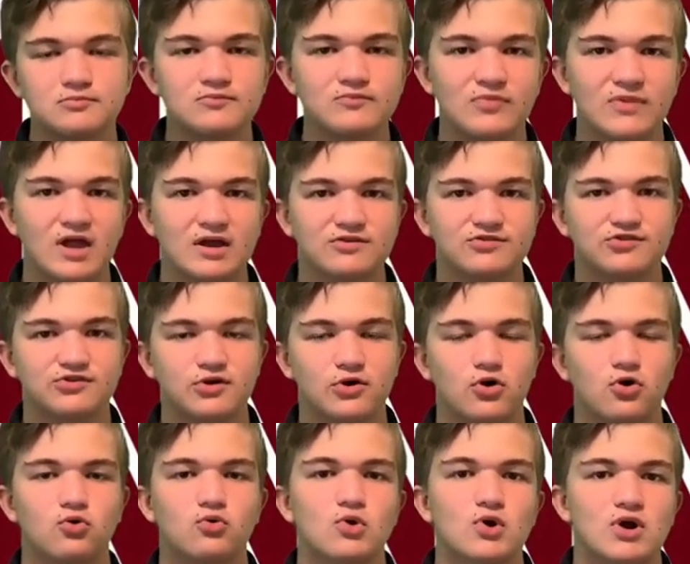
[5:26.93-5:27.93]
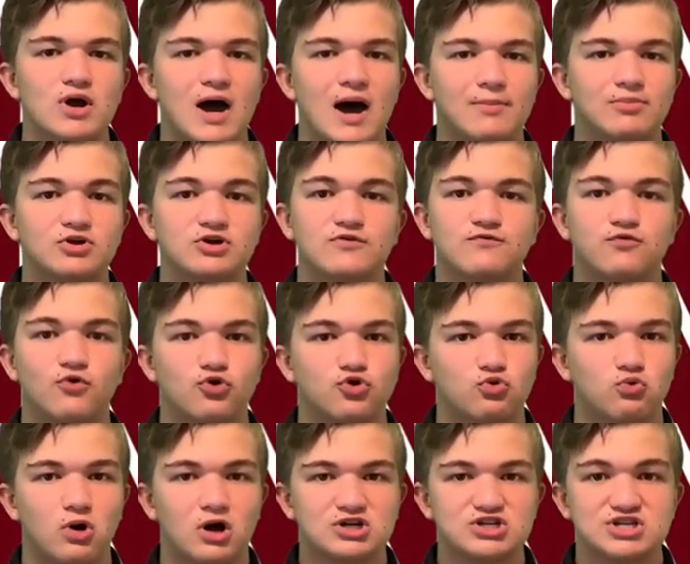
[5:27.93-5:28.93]
And so I'm looking forward to
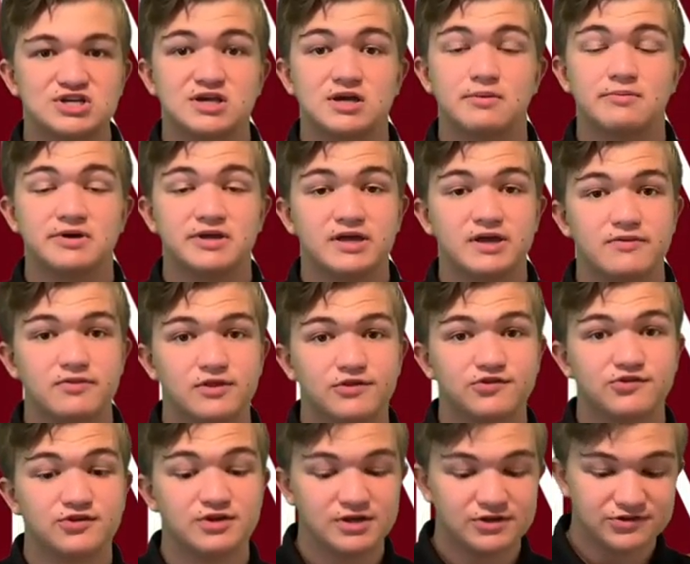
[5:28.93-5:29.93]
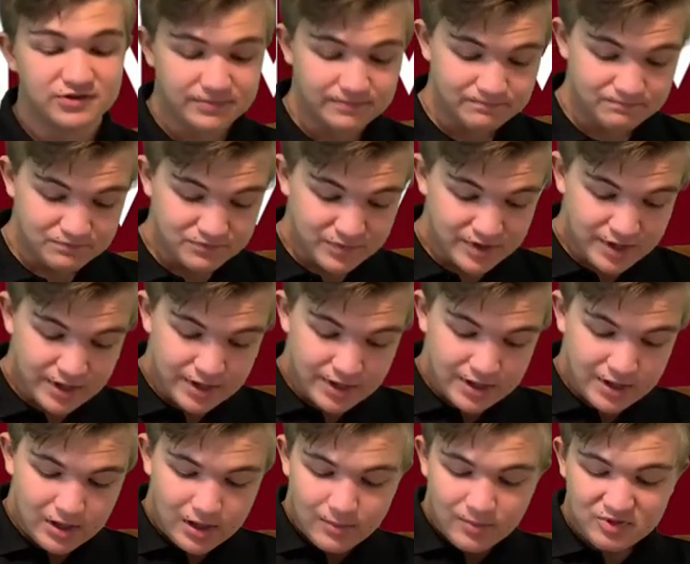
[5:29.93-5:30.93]
watching him again this season.
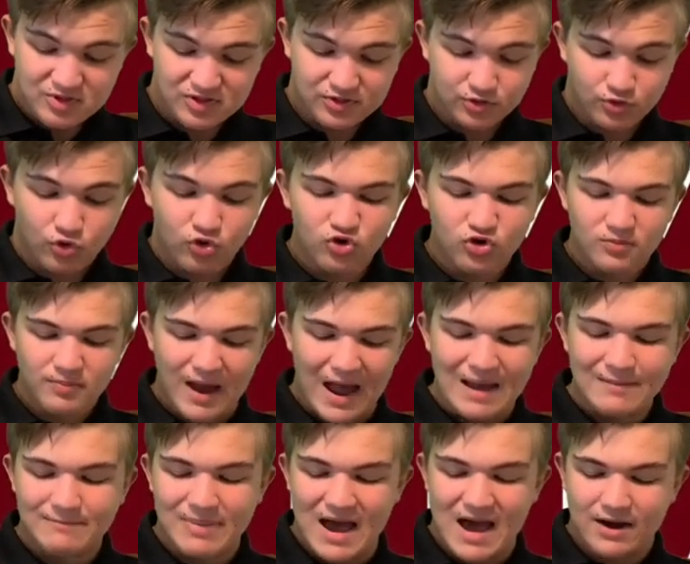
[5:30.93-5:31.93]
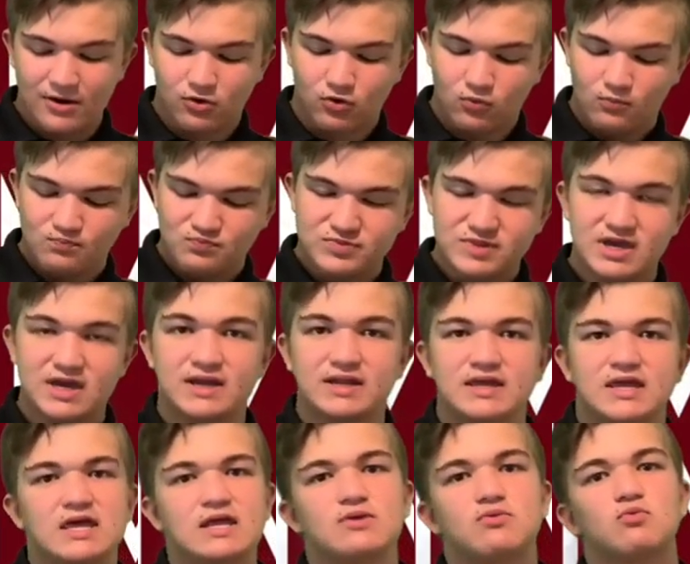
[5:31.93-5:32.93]
But then the quarterback battle, and
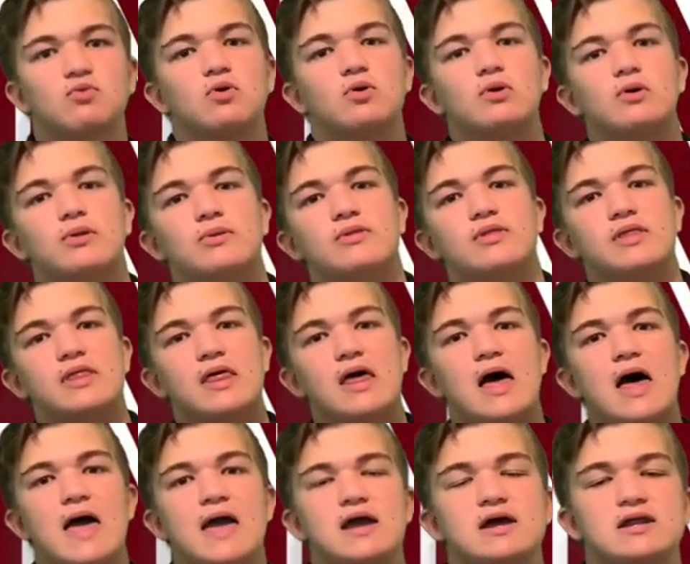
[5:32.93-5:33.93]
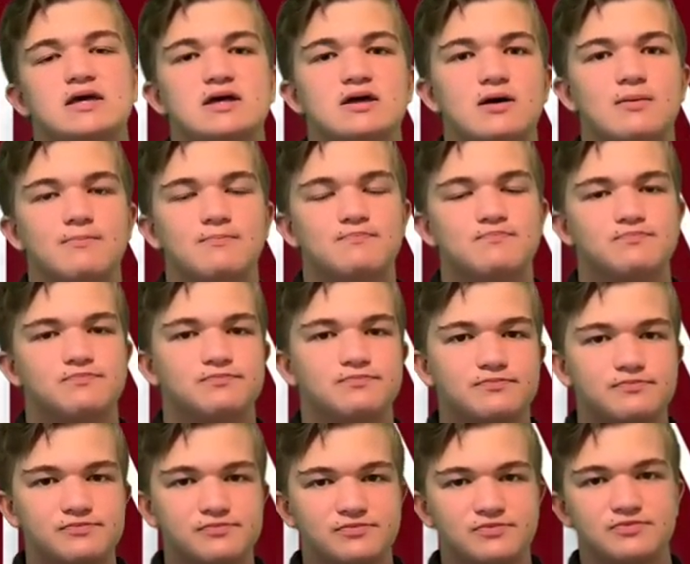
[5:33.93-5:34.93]
again, A&M,
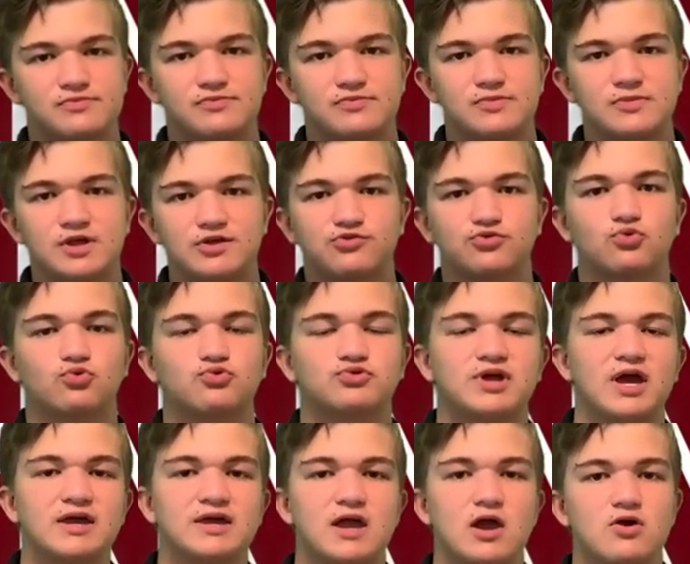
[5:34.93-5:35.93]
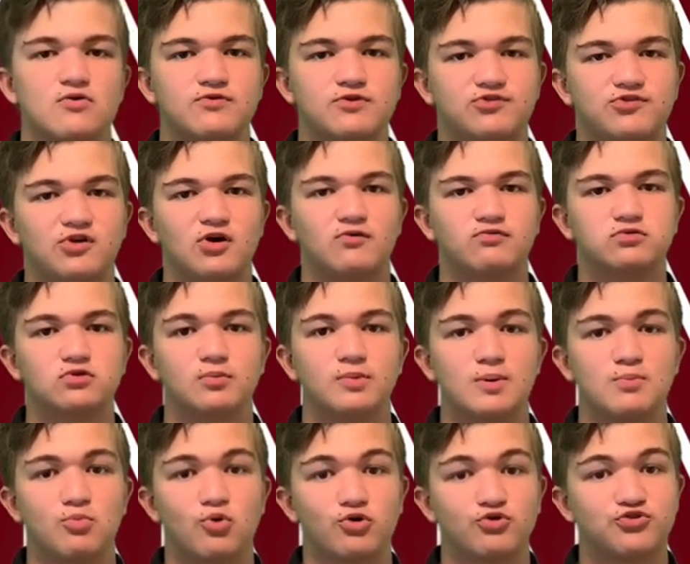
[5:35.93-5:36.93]
this will take care of itself a little bit
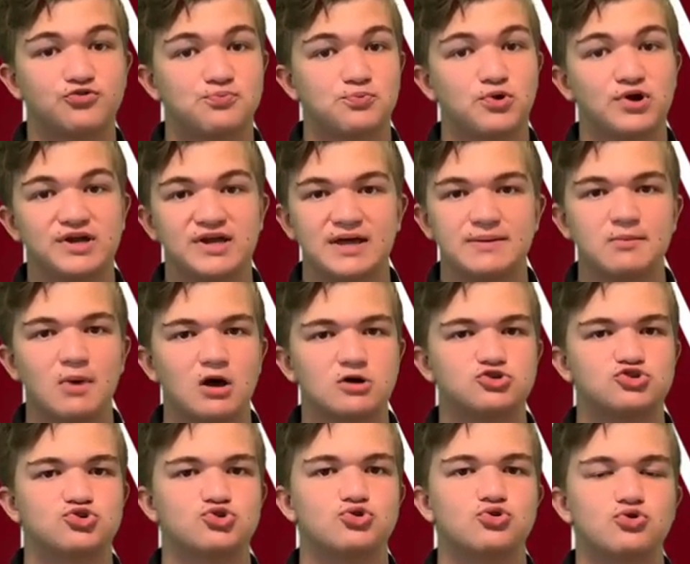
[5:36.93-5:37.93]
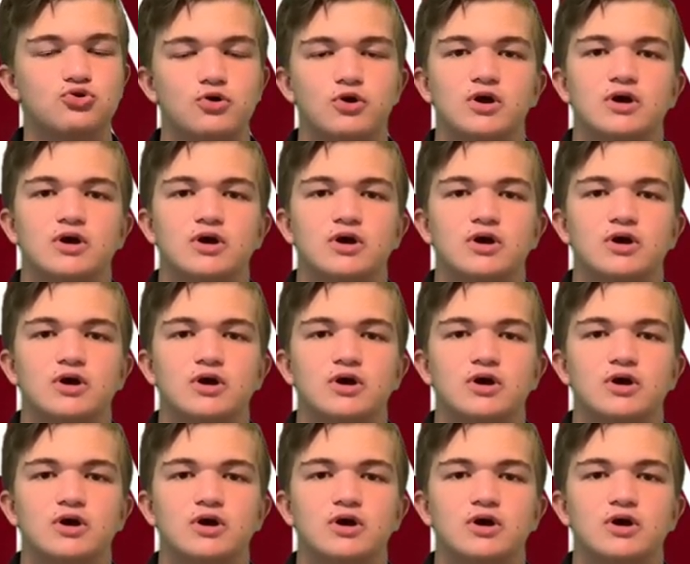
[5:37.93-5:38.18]
more in spring. I'm not sure.